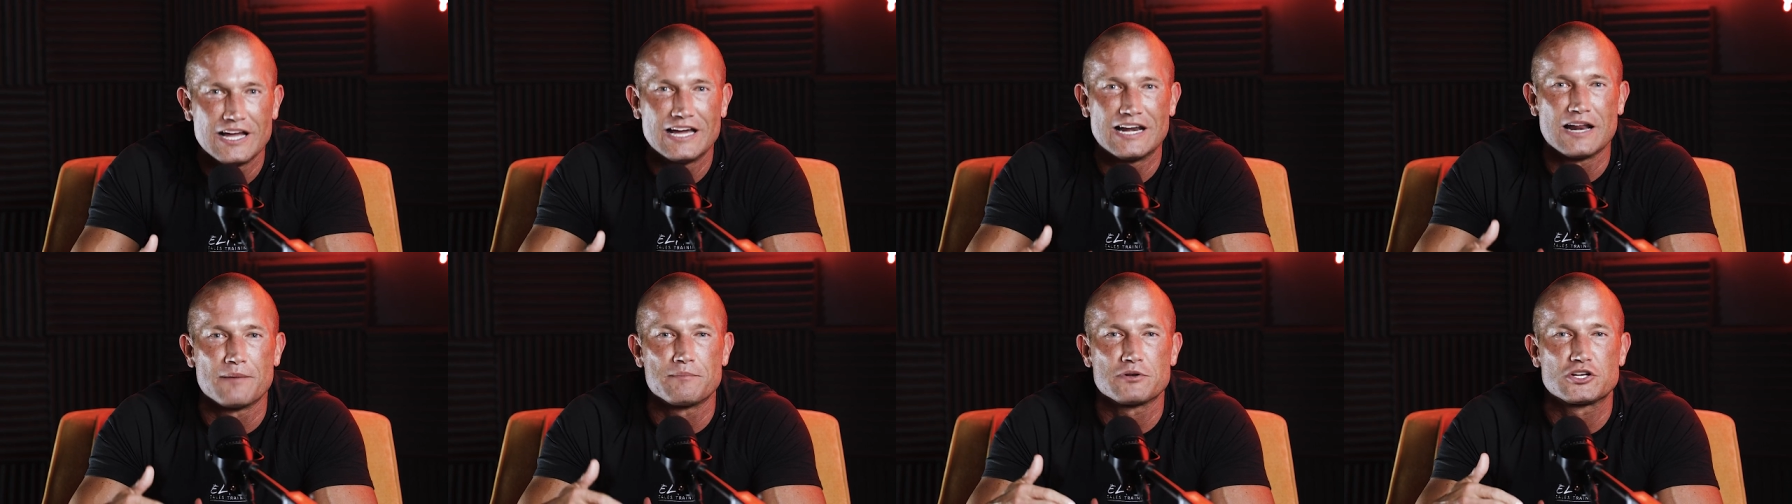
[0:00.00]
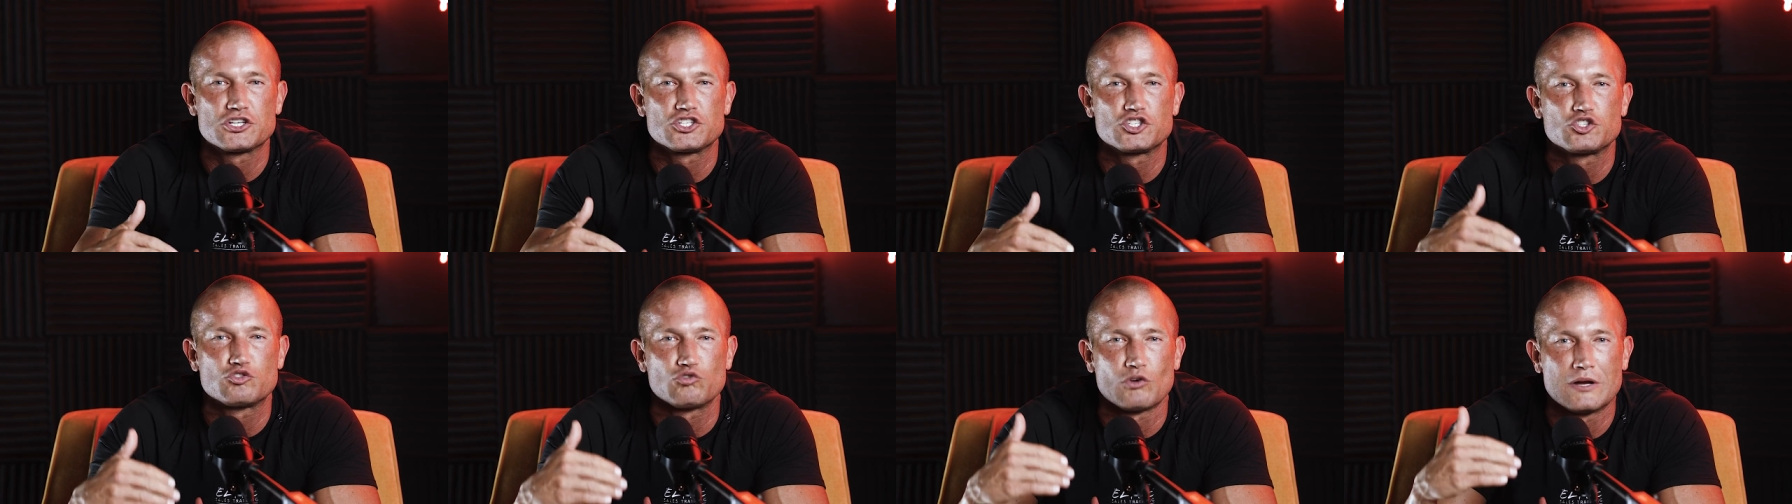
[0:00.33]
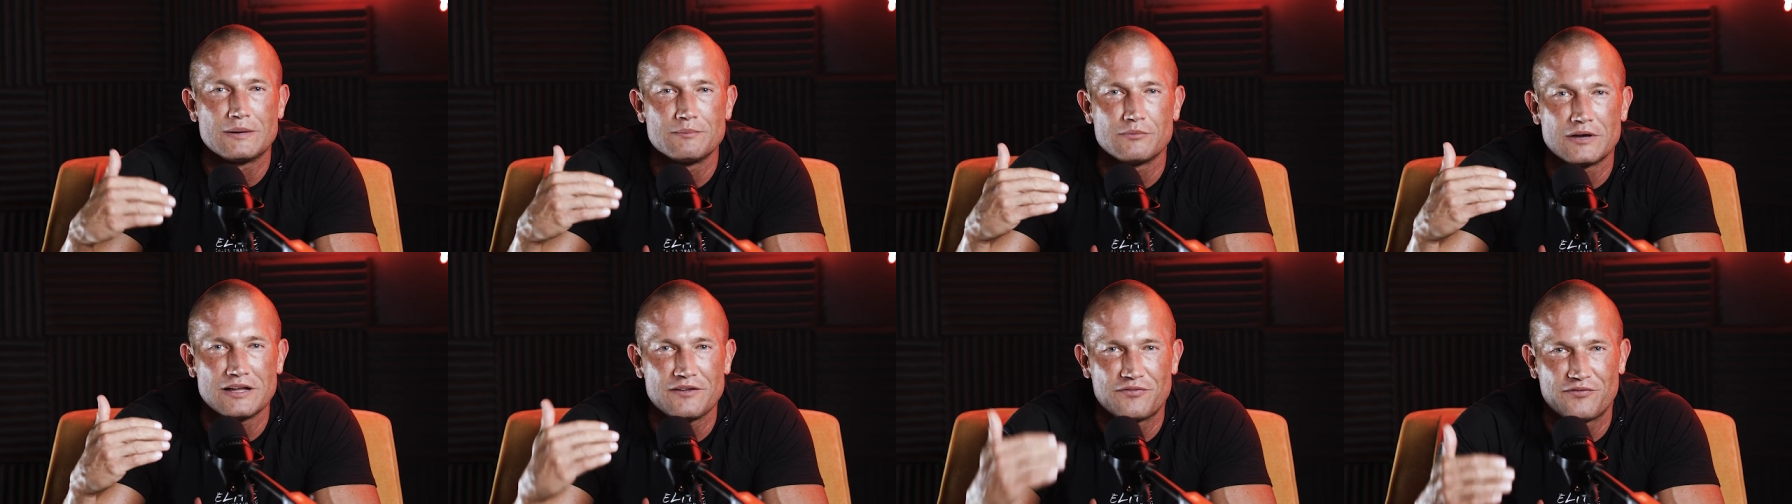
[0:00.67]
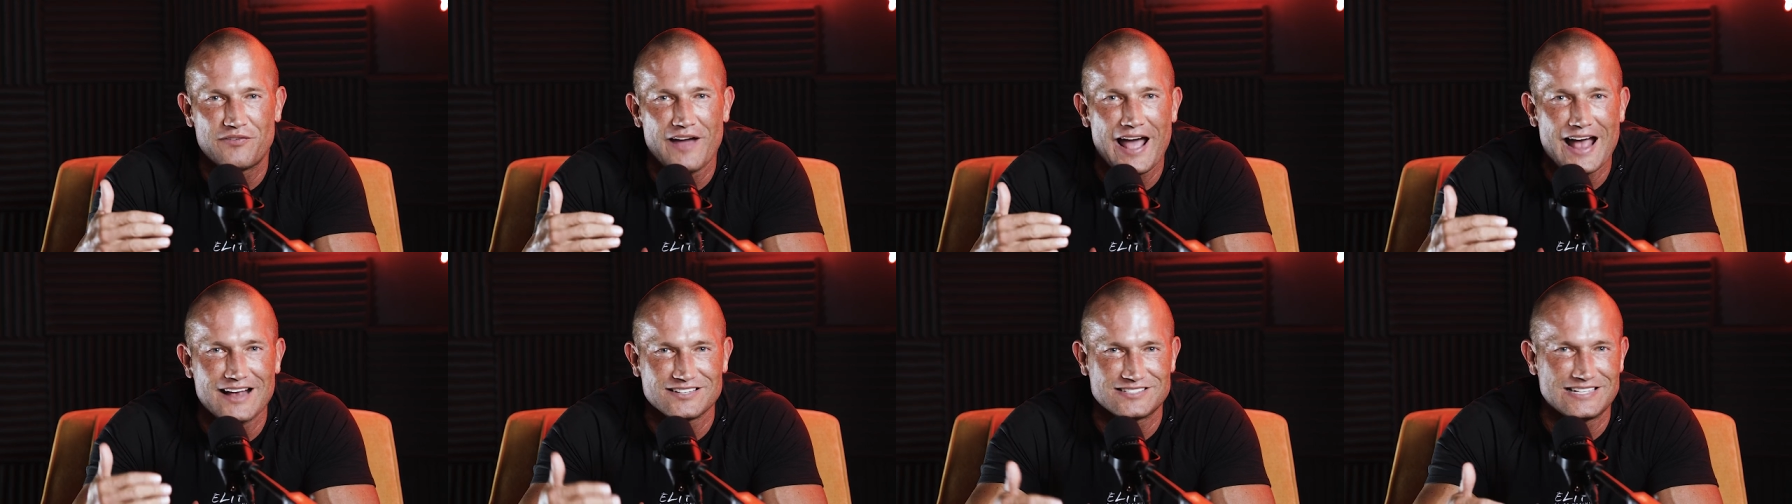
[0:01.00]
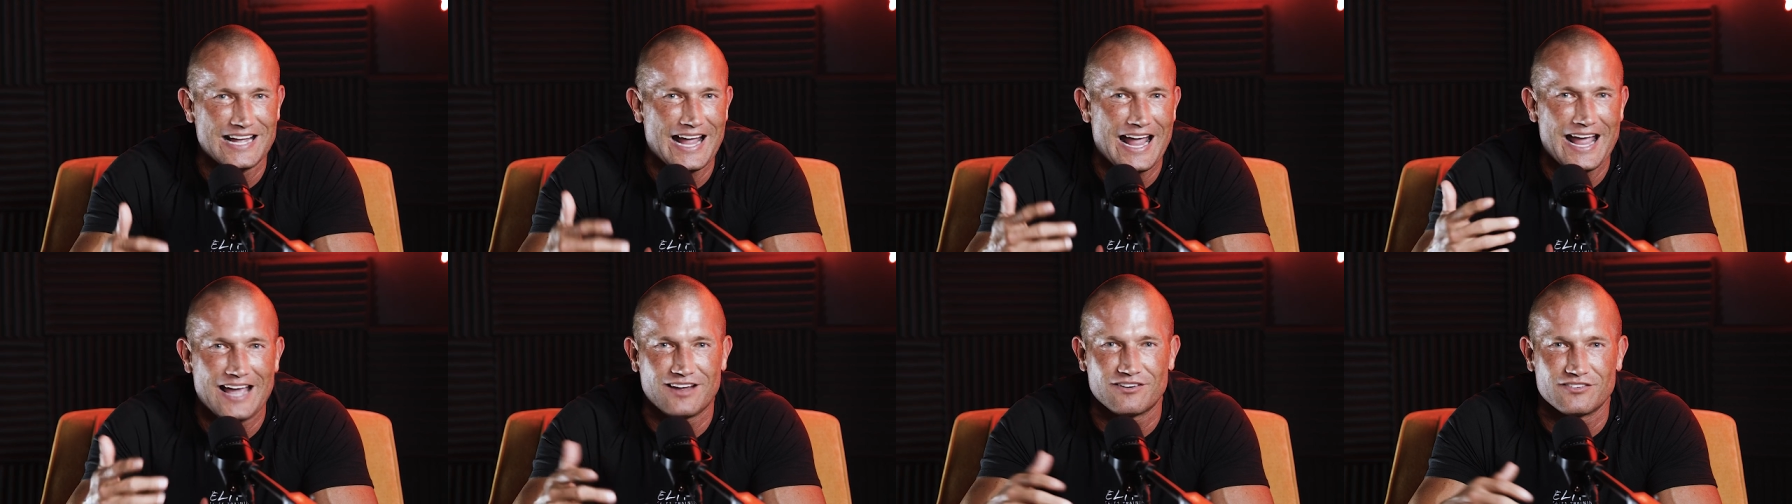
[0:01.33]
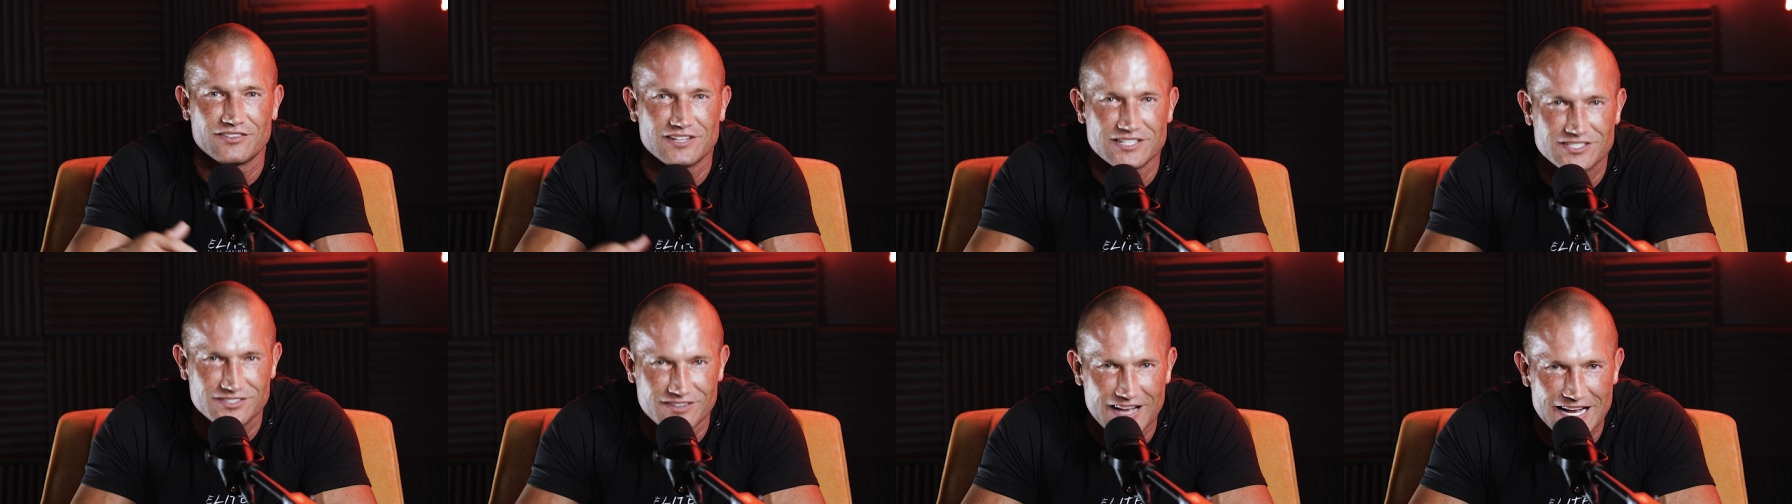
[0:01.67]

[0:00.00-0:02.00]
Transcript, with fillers: and I'm extremely fast at handling this